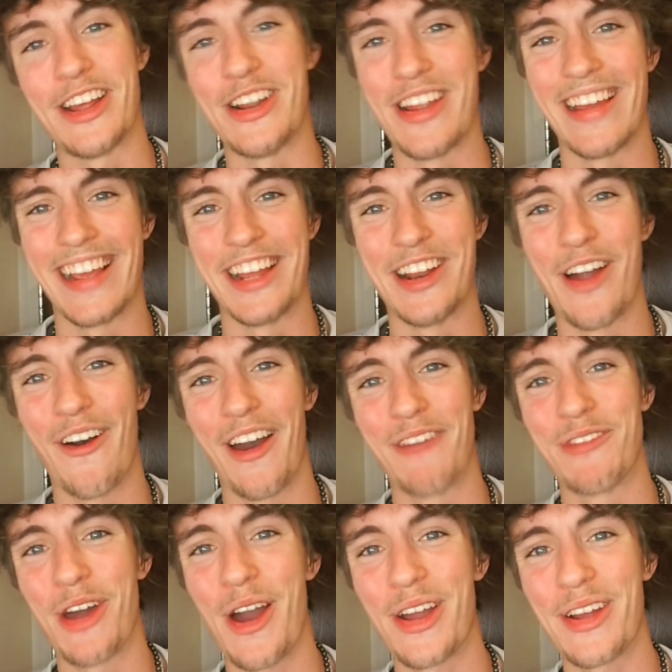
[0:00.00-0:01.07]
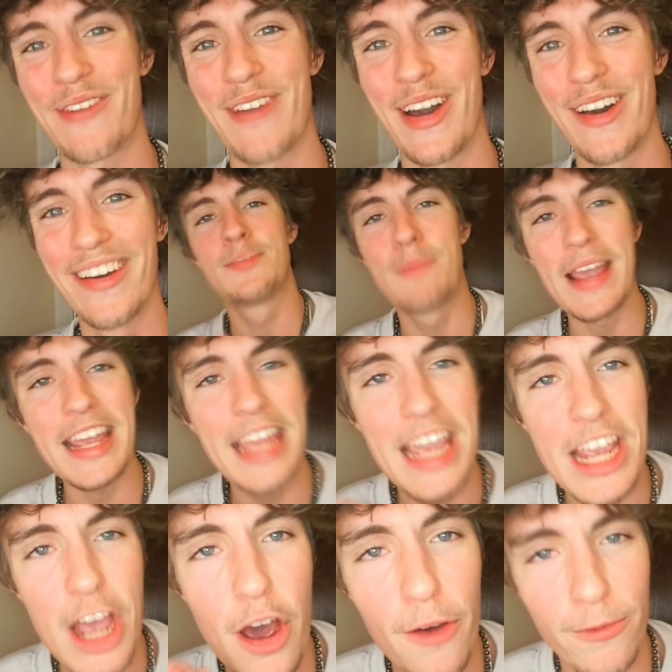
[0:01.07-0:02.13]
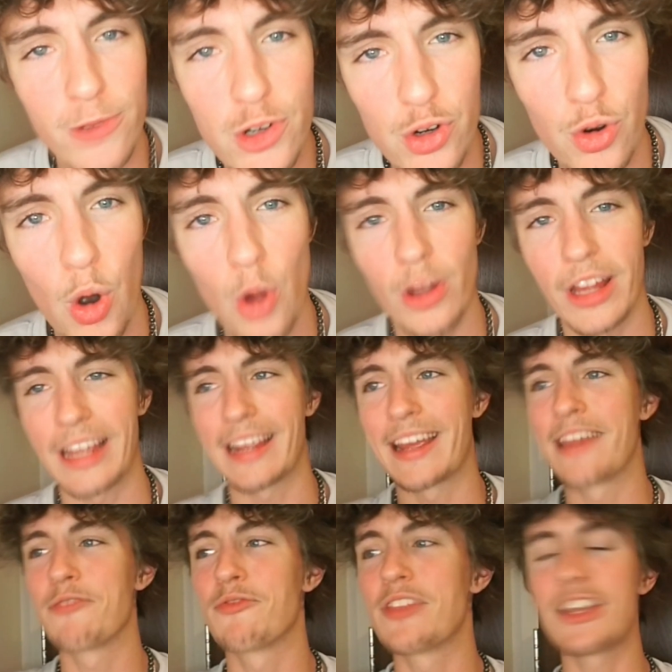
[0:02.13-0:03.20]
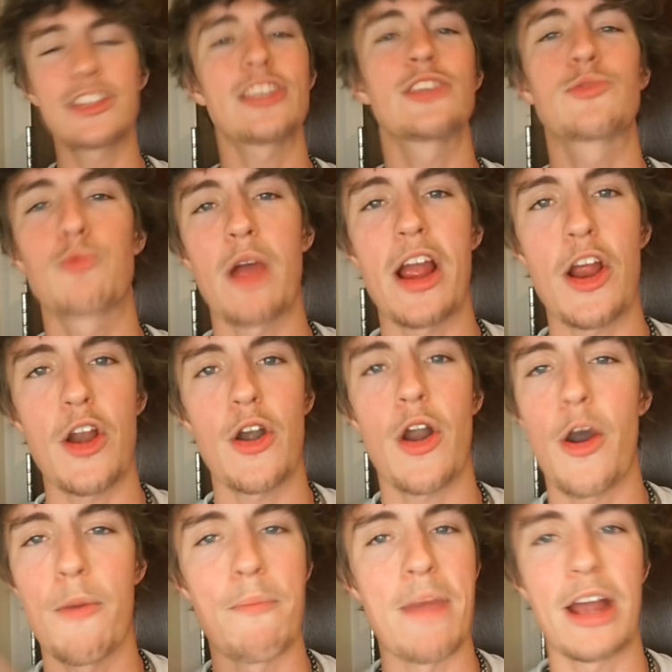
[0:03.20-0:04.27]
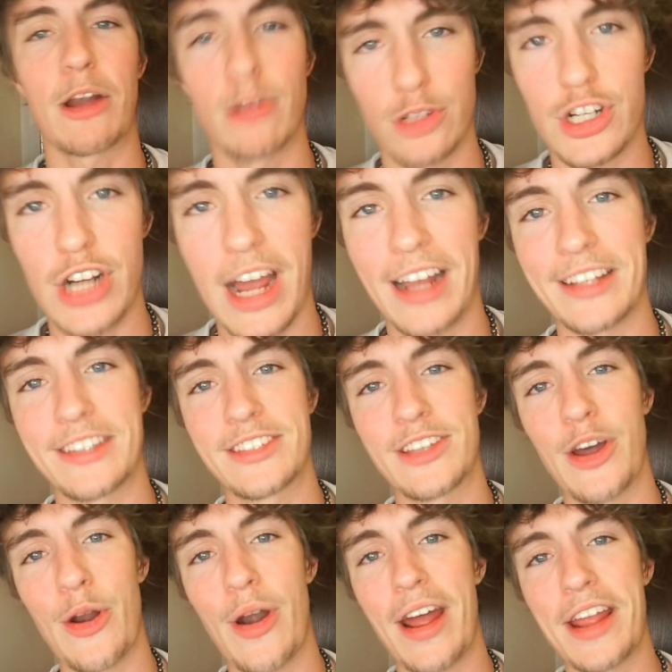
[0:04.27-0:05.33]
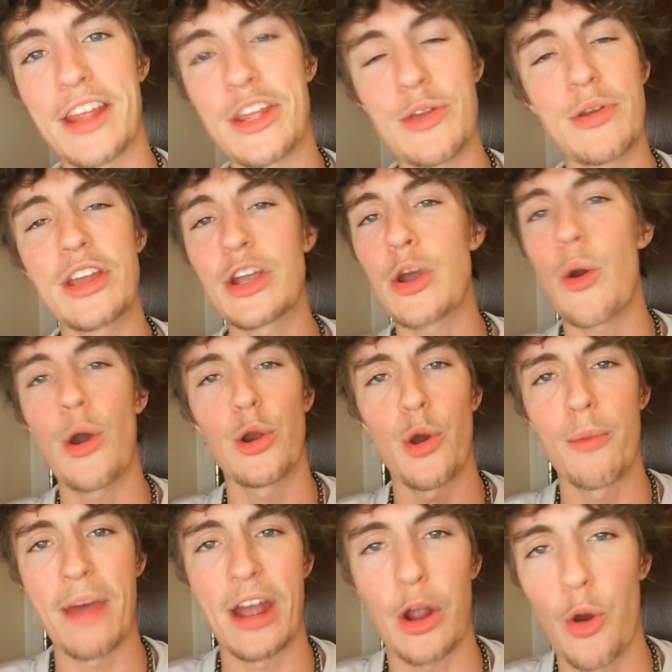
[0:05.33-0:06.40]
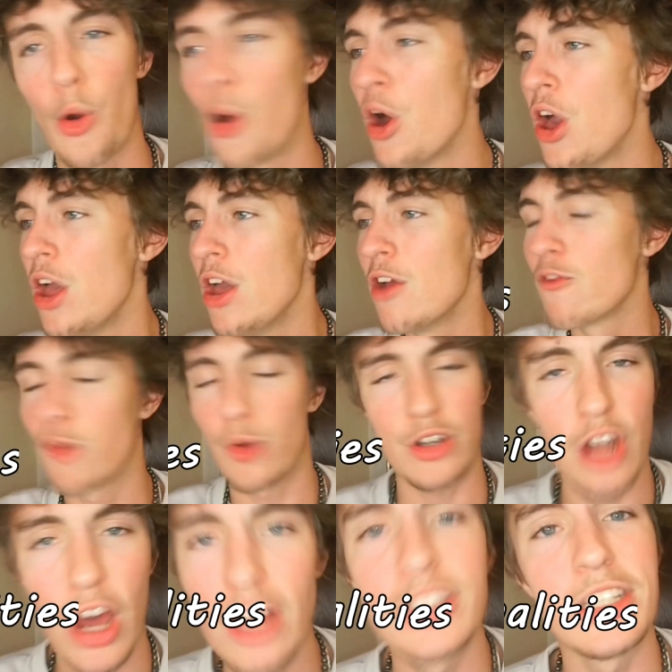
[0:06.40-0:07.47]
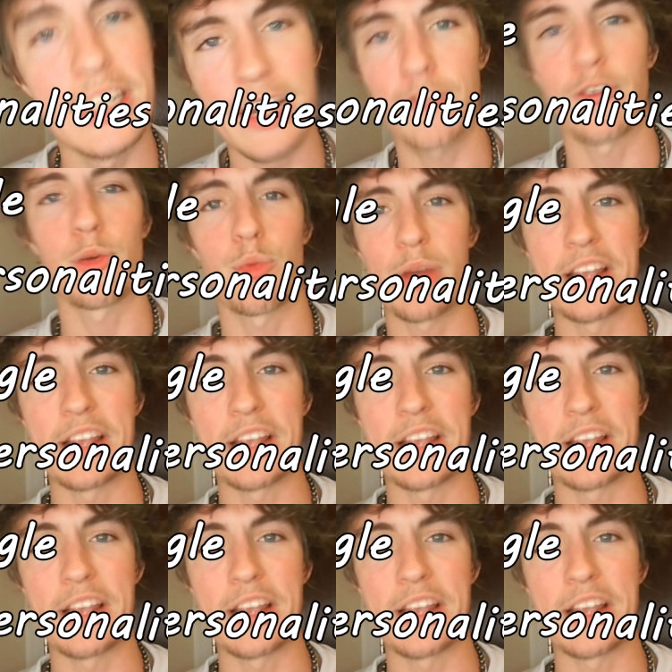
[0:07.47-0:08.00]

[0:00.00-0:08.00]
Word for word: you know what I'm talking about? Speaking of trolling, this is where Omegle shines, all right? You can go on Omegle for tons of different